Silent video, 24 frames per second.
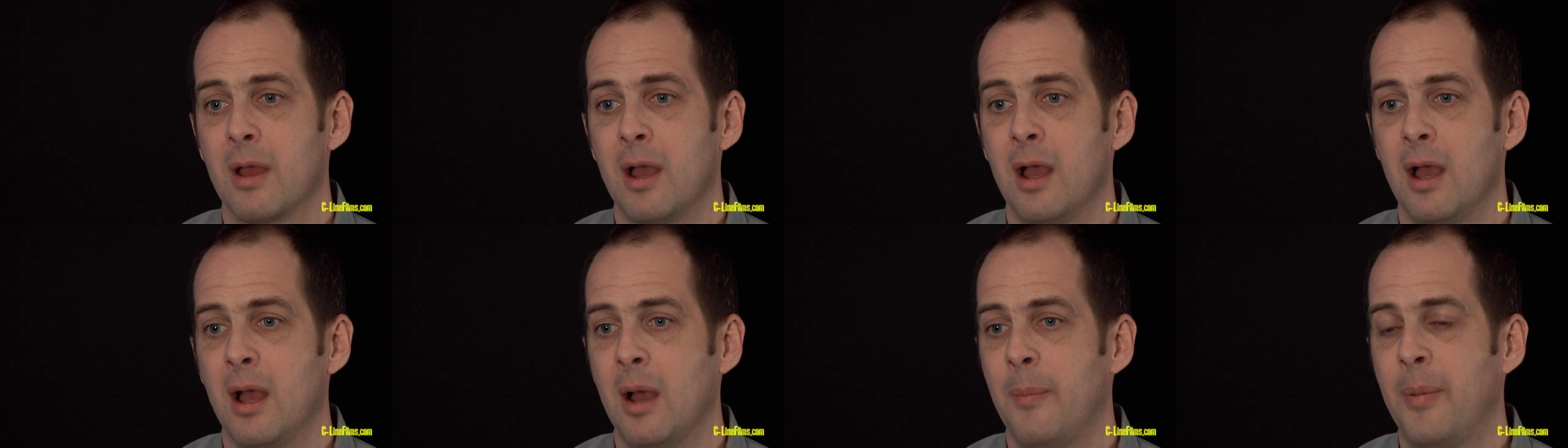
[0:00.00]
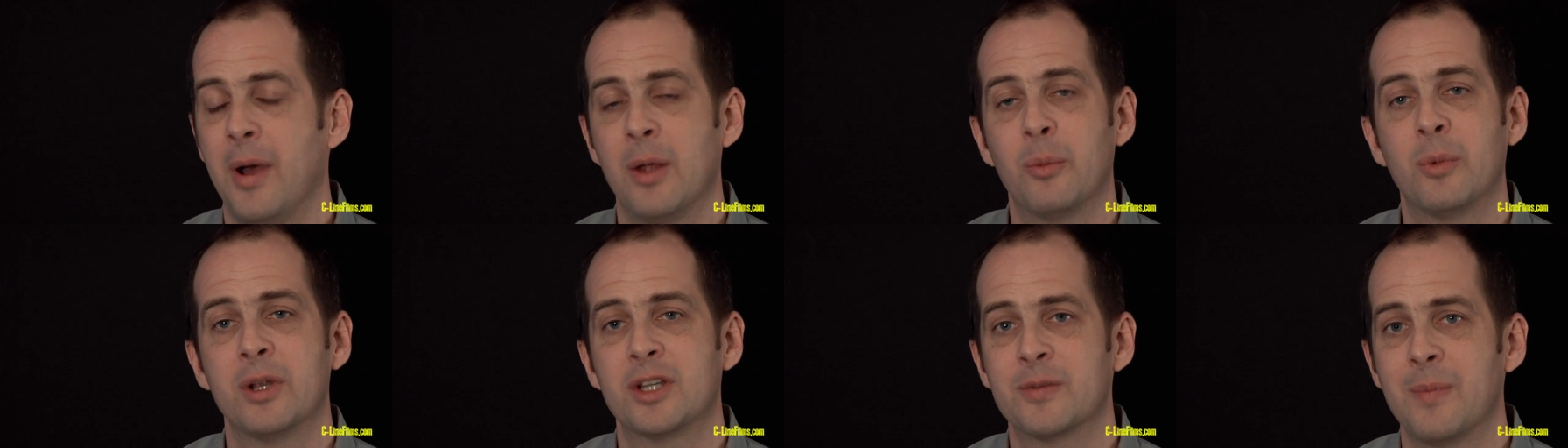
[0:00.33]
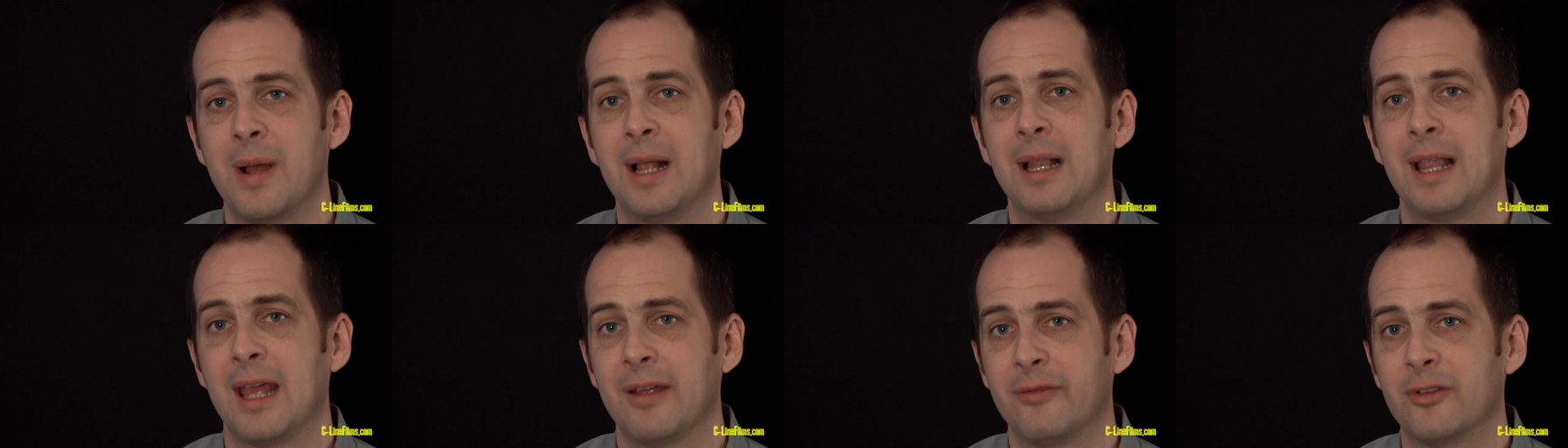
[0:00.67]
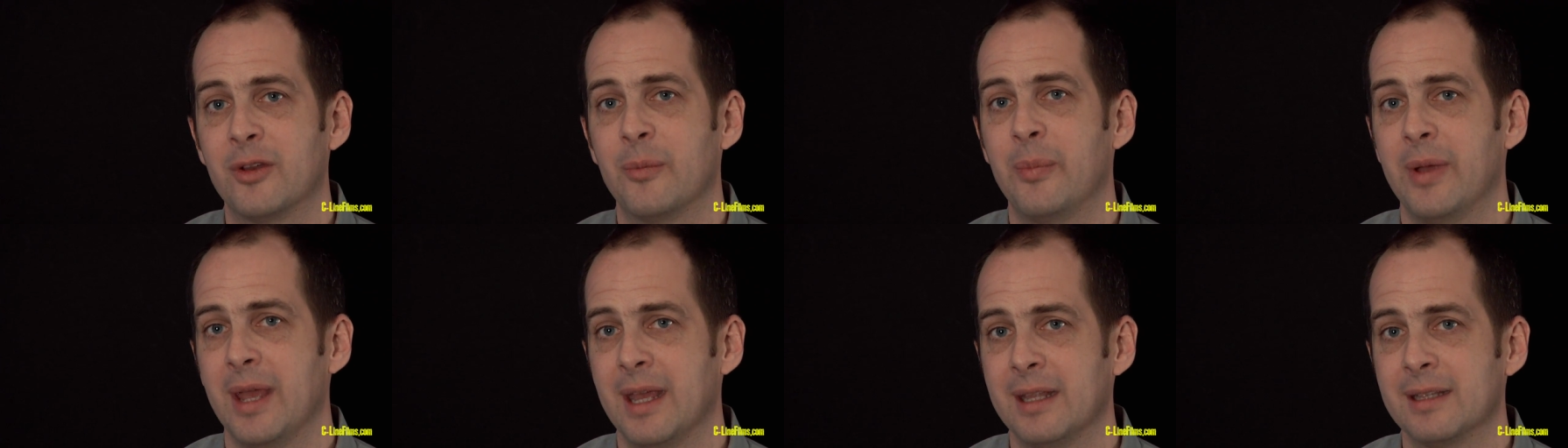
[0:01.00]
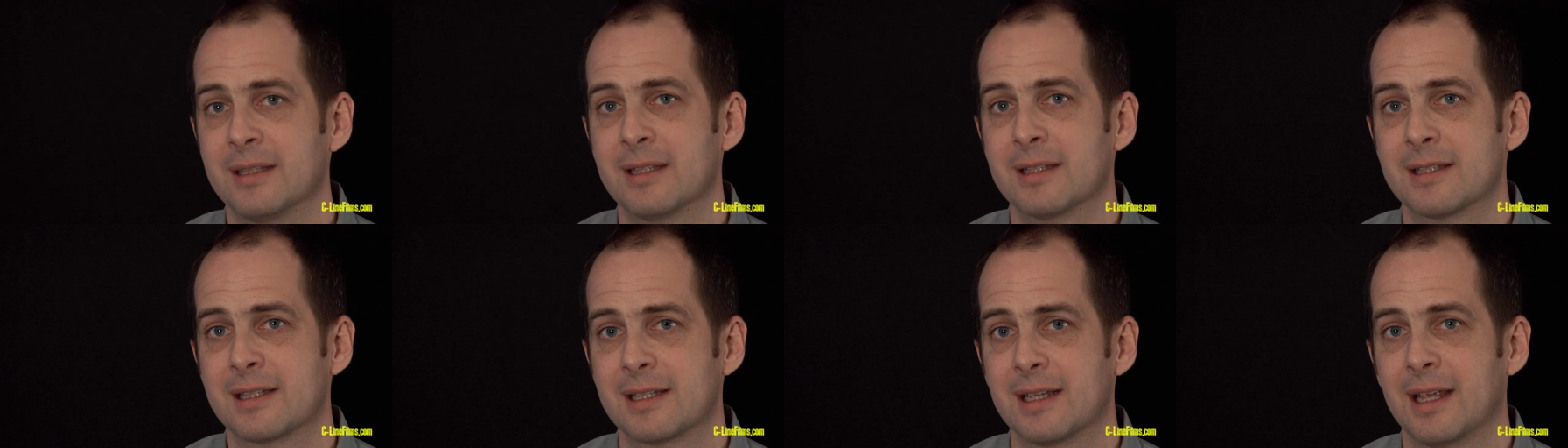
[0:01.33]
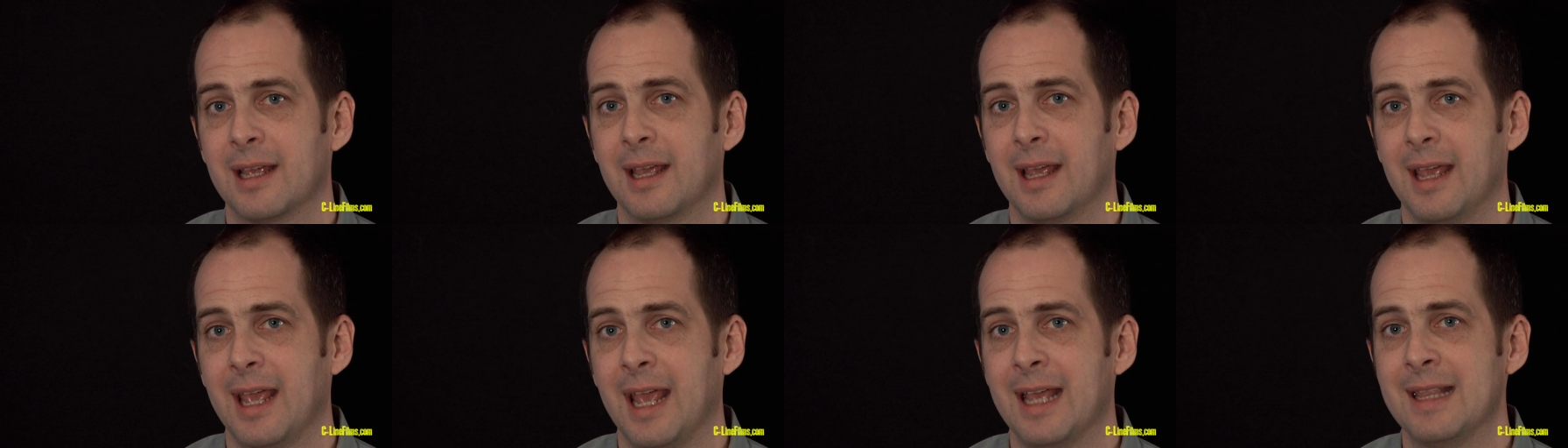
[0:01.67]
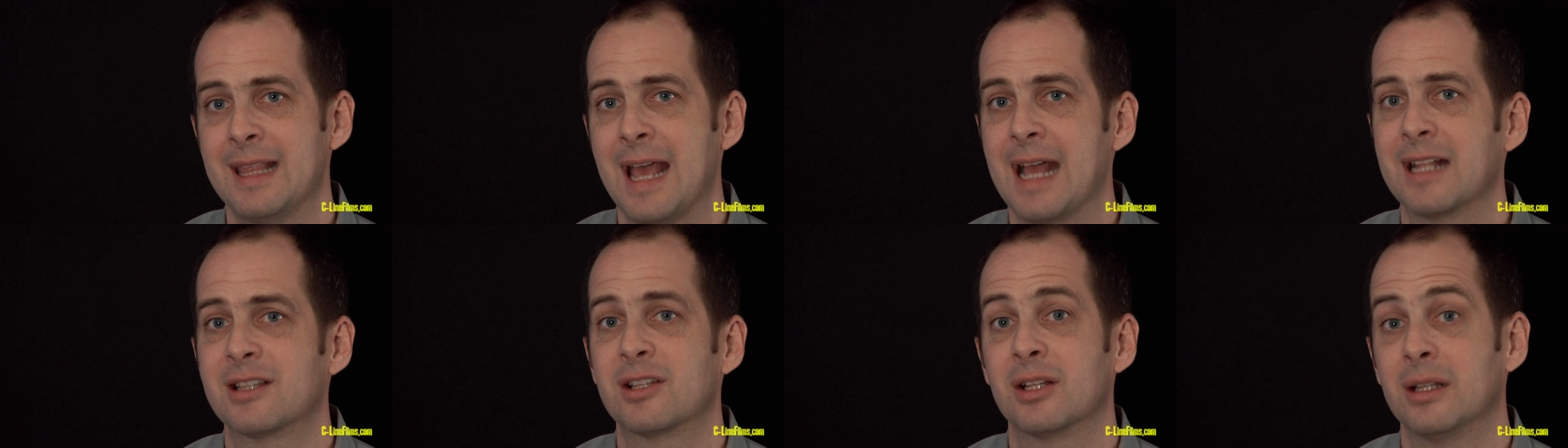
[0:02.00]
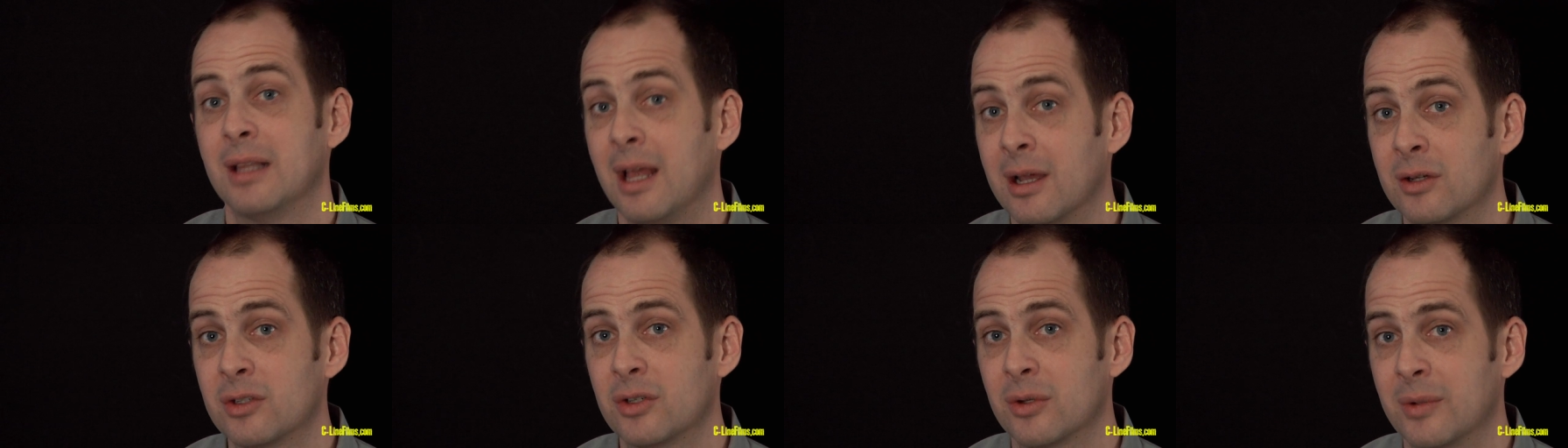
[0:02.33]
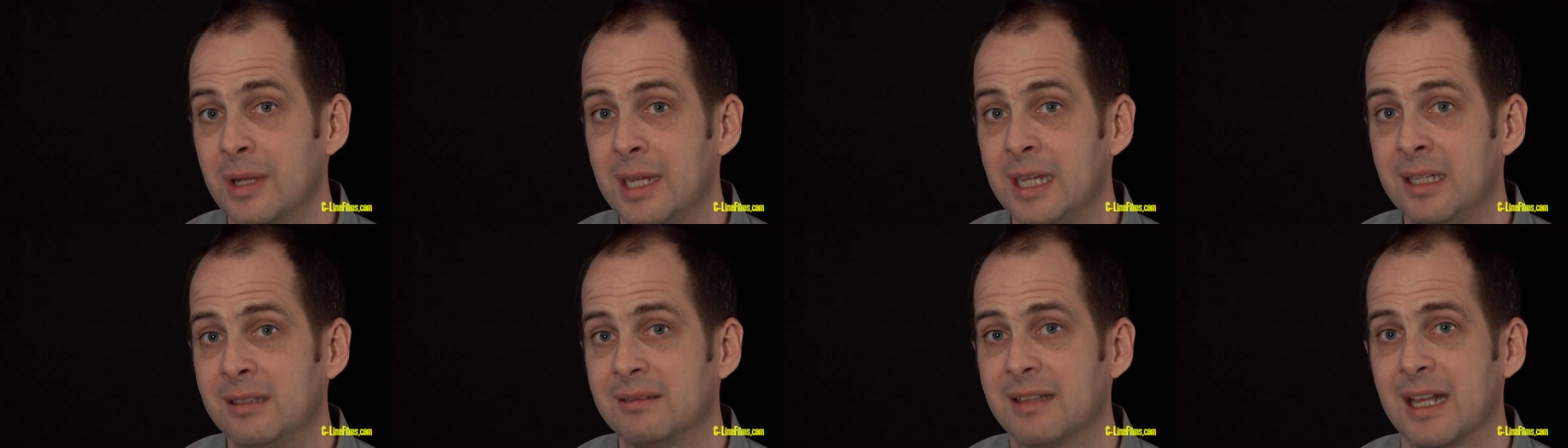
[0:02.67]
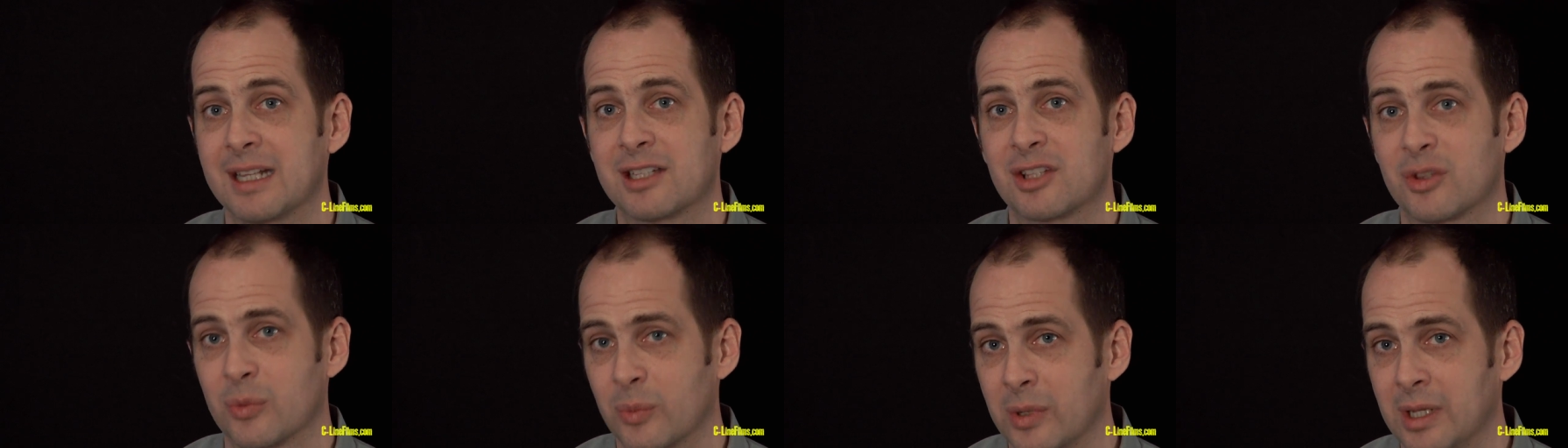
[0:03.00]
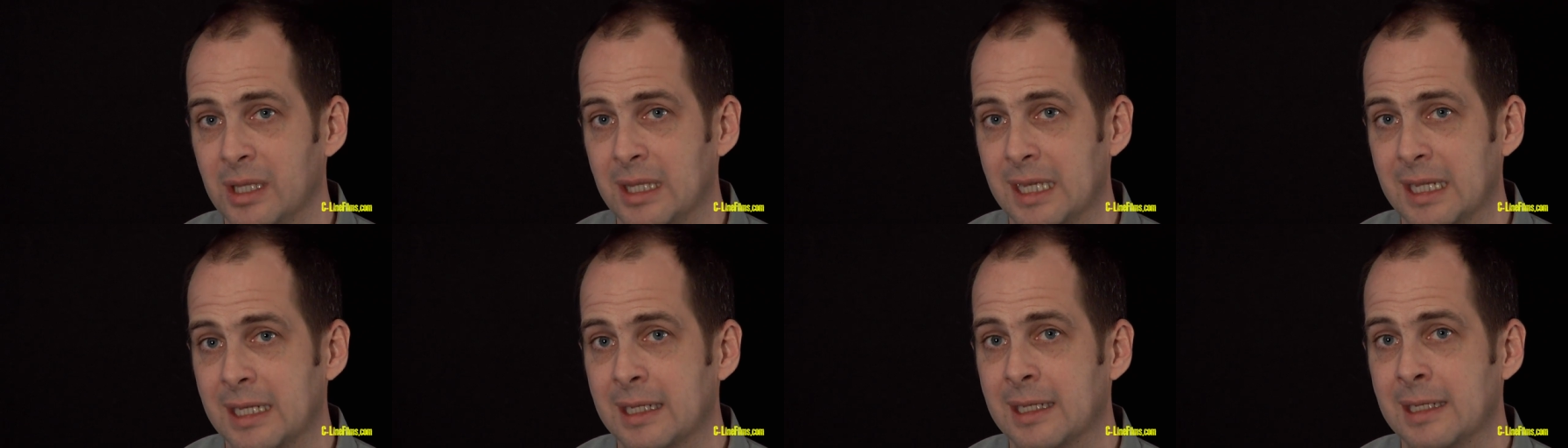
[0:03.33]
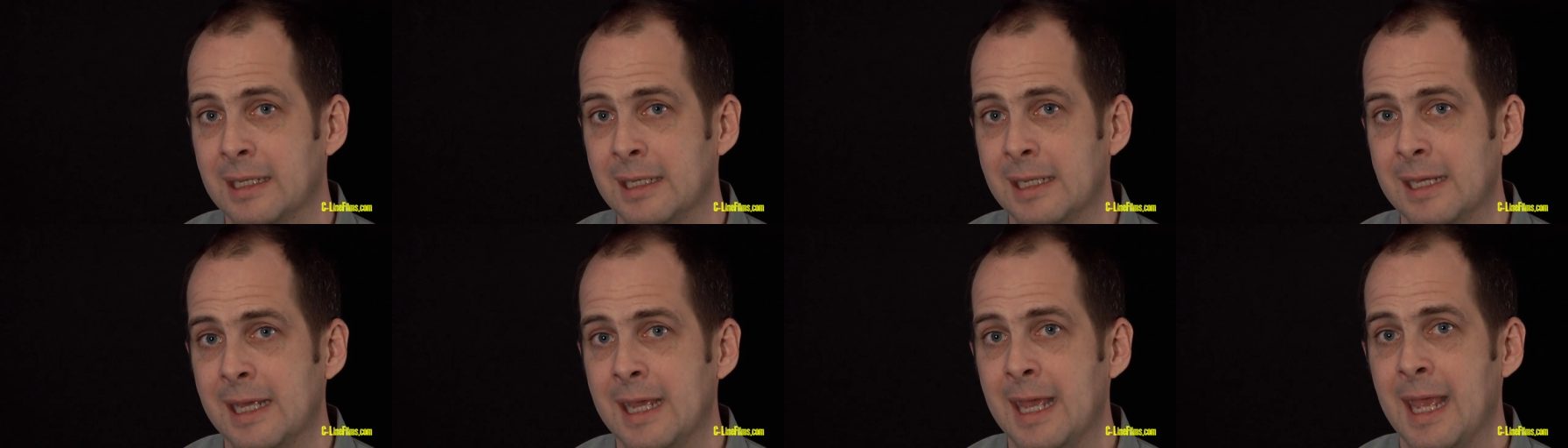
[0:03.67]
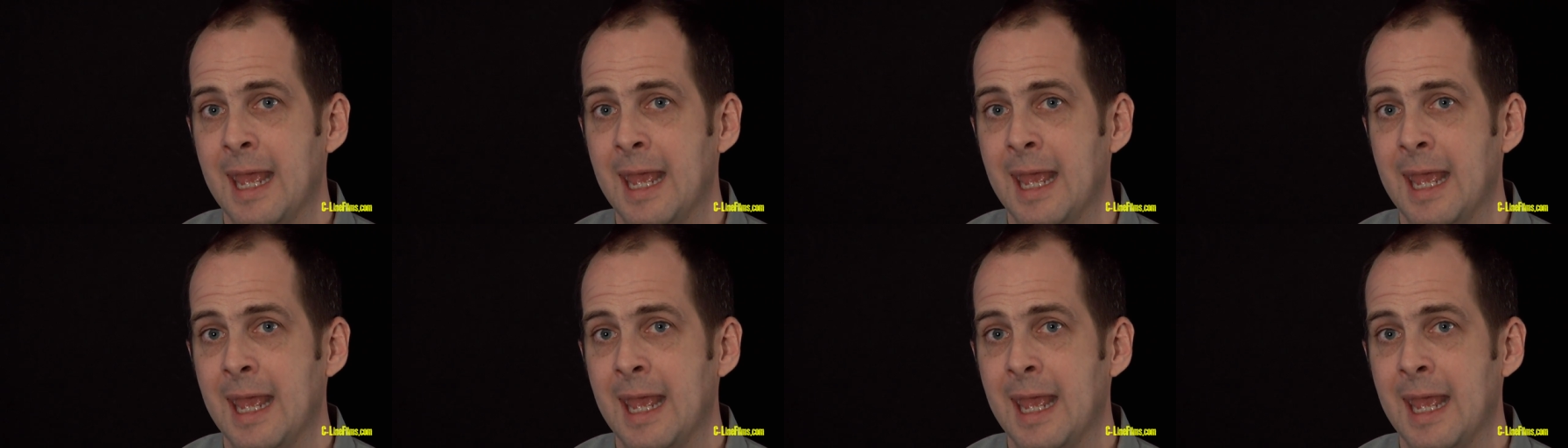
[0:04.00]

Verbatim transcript: upon which my life depends. And that's a luxury, that's thrilling,